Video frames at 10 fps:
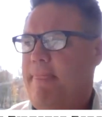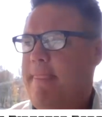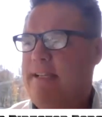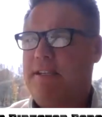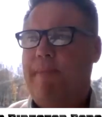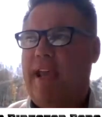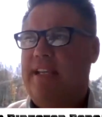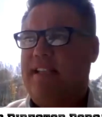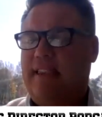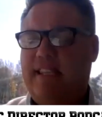It's
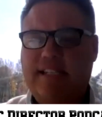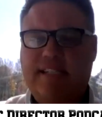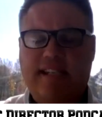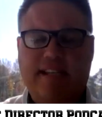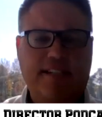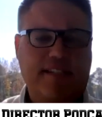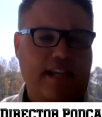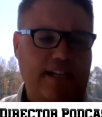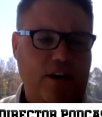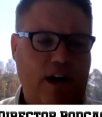amazing. This is,
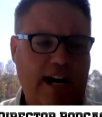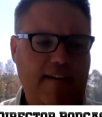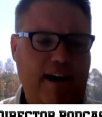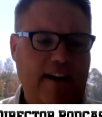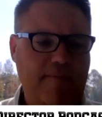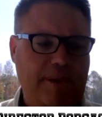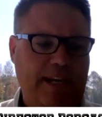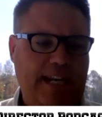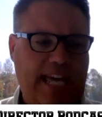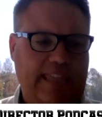I've been
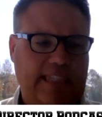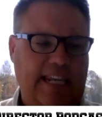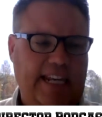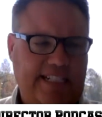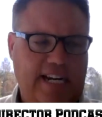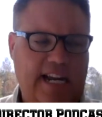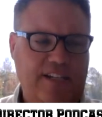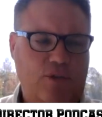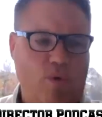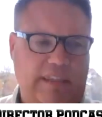in athletics and high
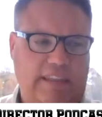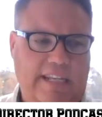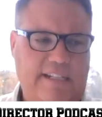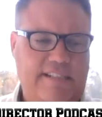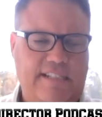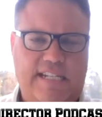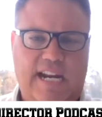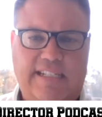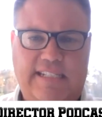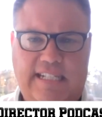school athletics since
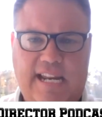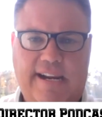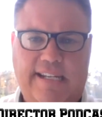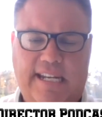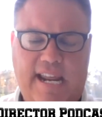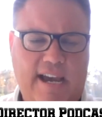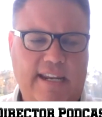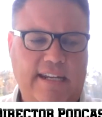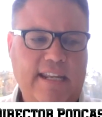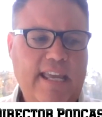
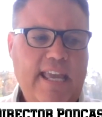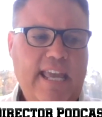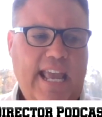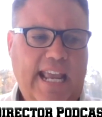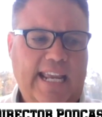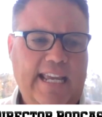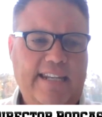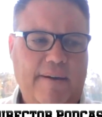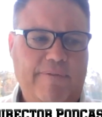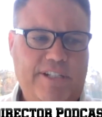1999, and
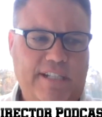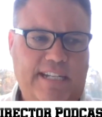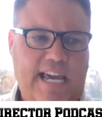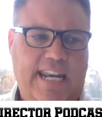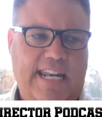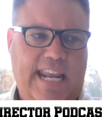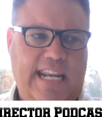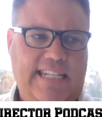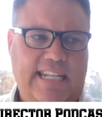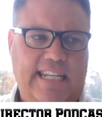obviously not an
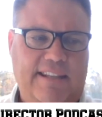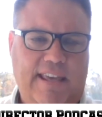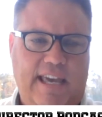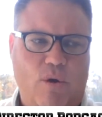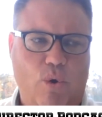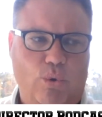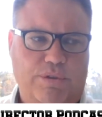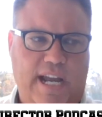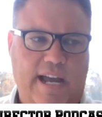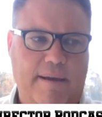AD that whole
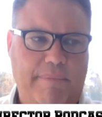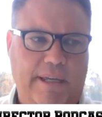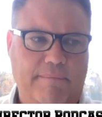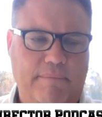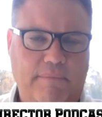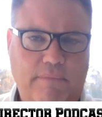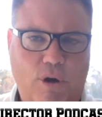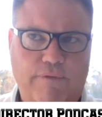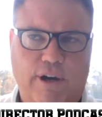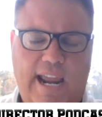time, but
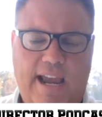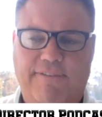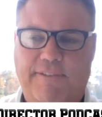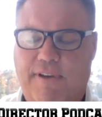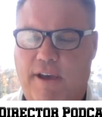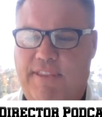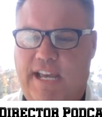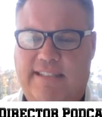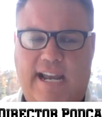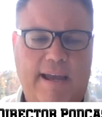over half of
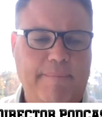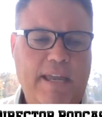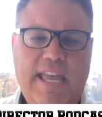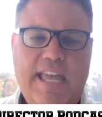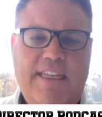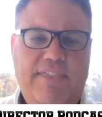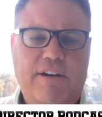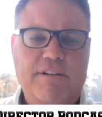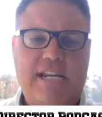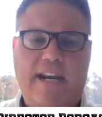that time.
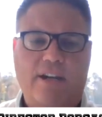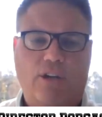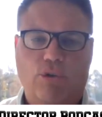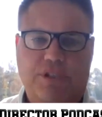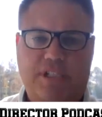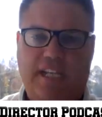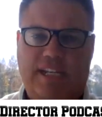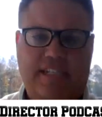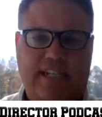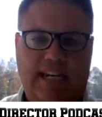There's not a girls
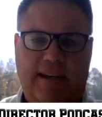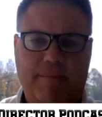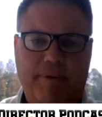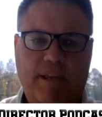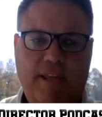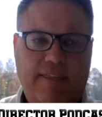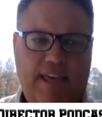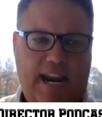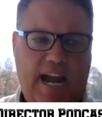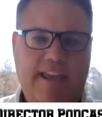tennis team
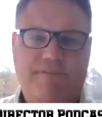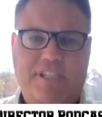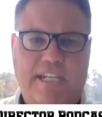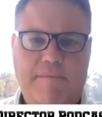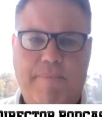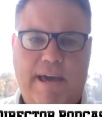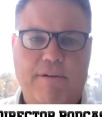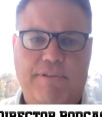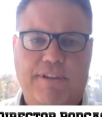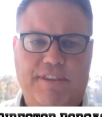that I have seen better
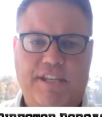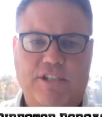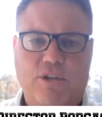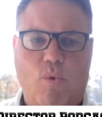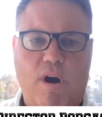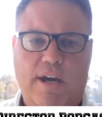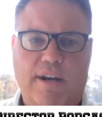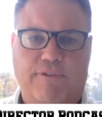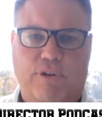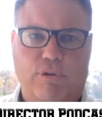than this squad
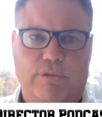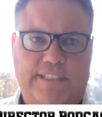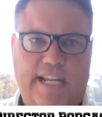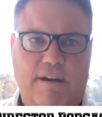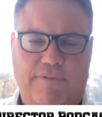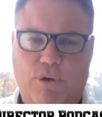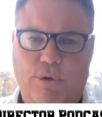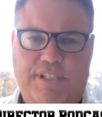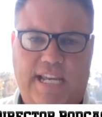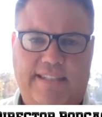of girls. Now, of
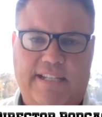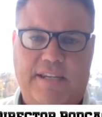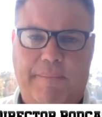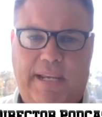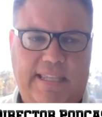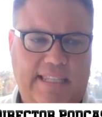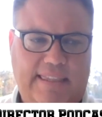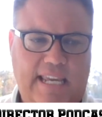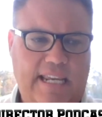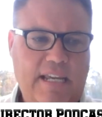course, that doesn't mean that
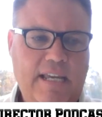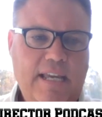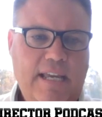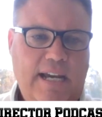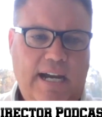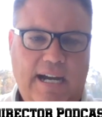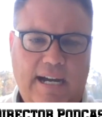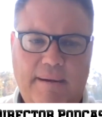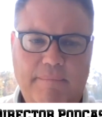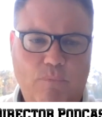they
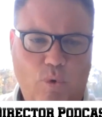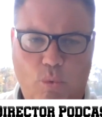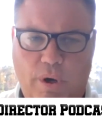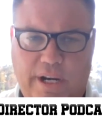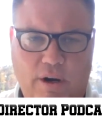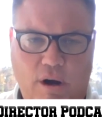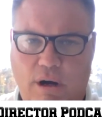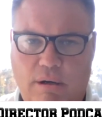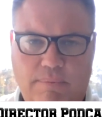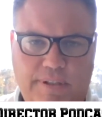will win it
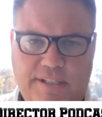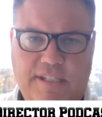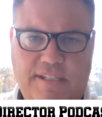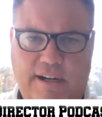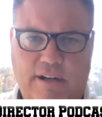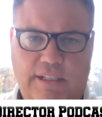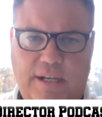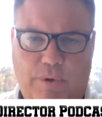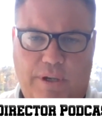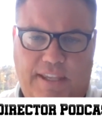all necessarily.
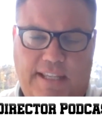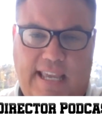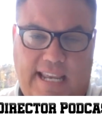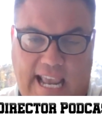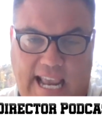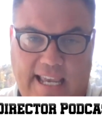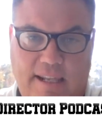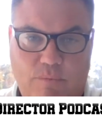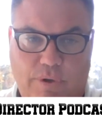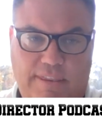We think they
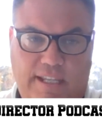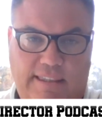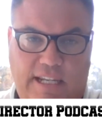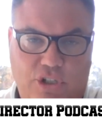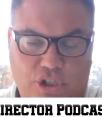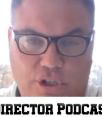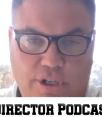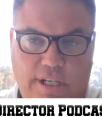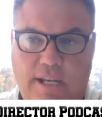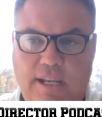can. We think they
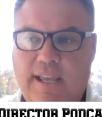should.